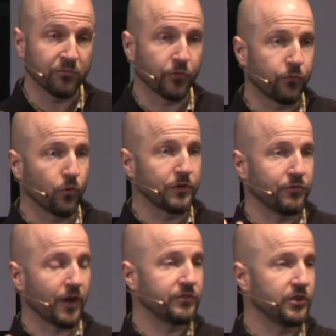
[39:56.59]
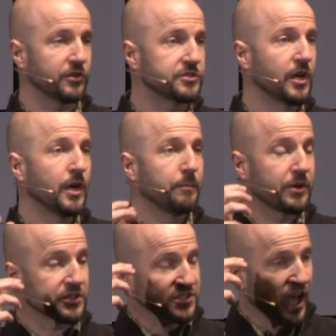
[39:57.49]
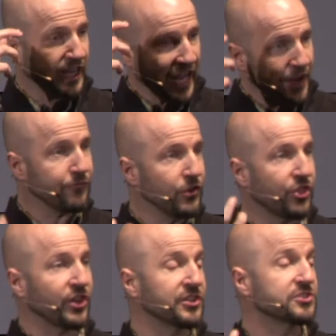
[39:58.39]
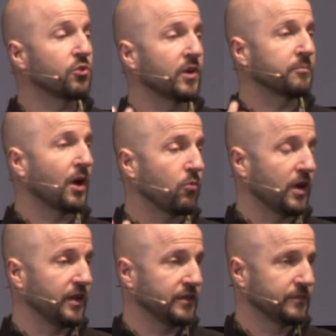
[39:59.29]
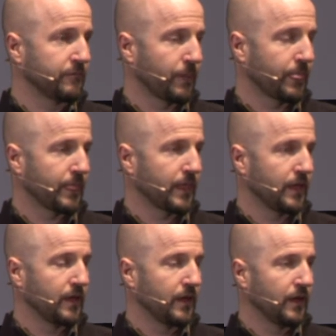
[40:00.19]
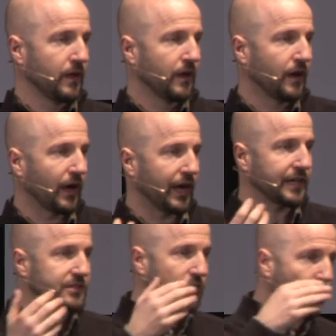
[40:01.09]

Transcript: for 45 years because not everything is going my way, I get to